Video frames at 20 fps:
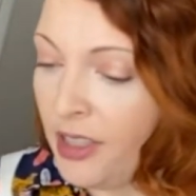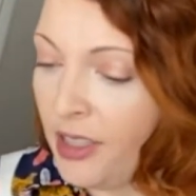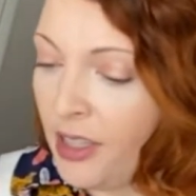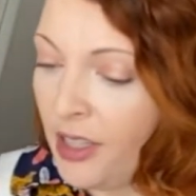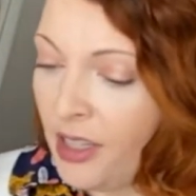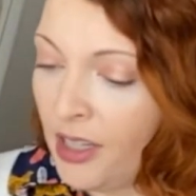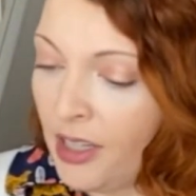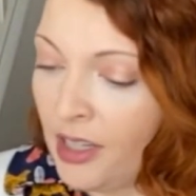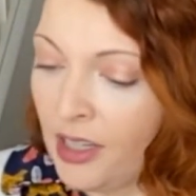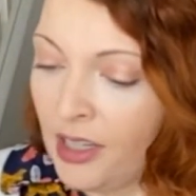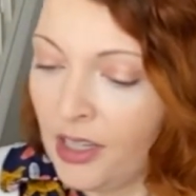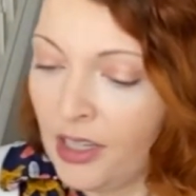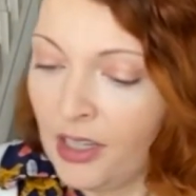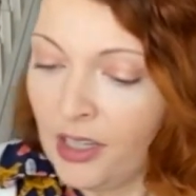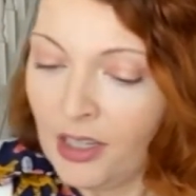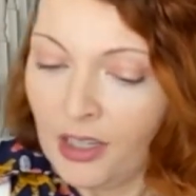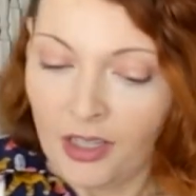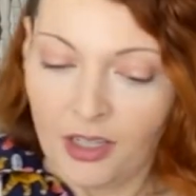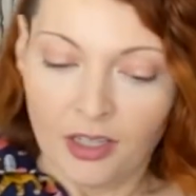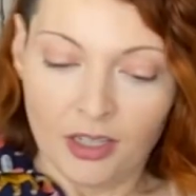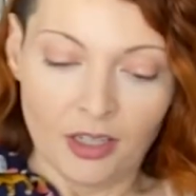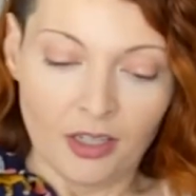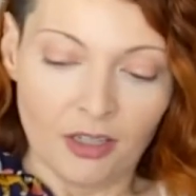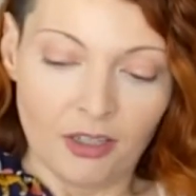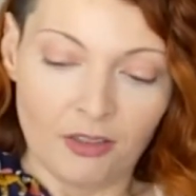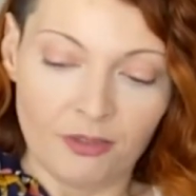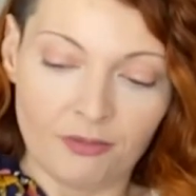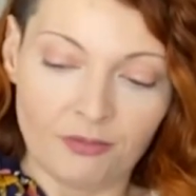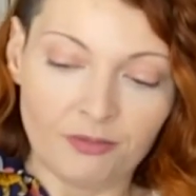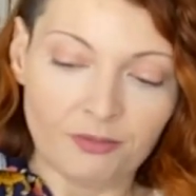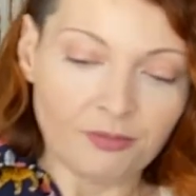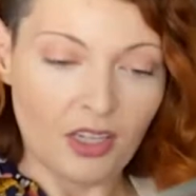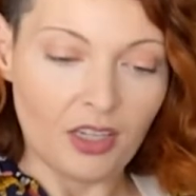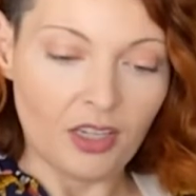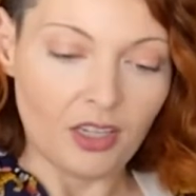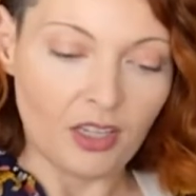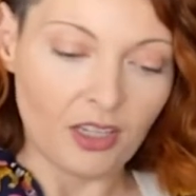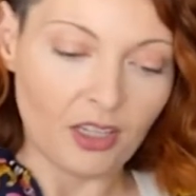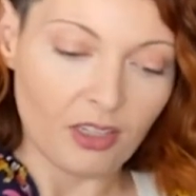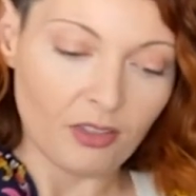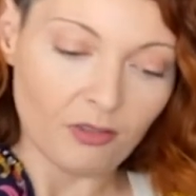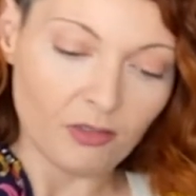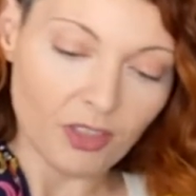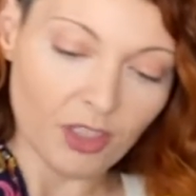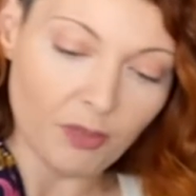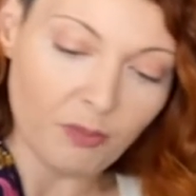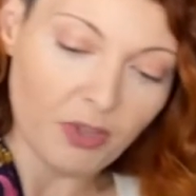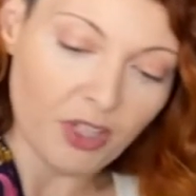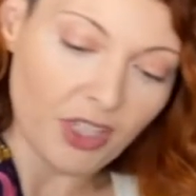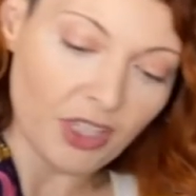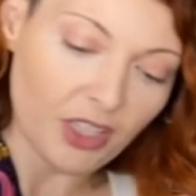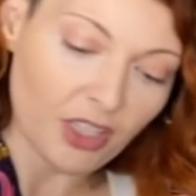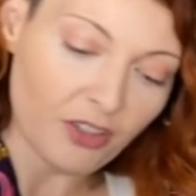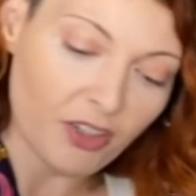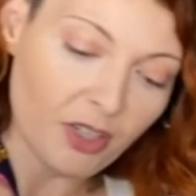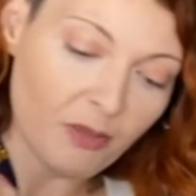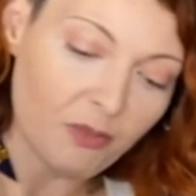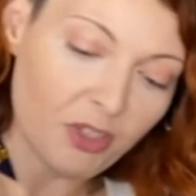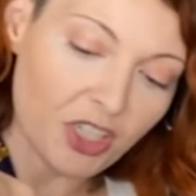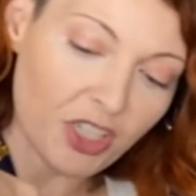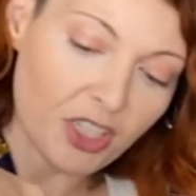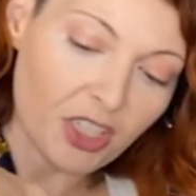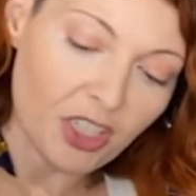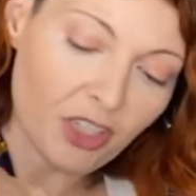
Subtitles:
I'll just put in the cream cheese.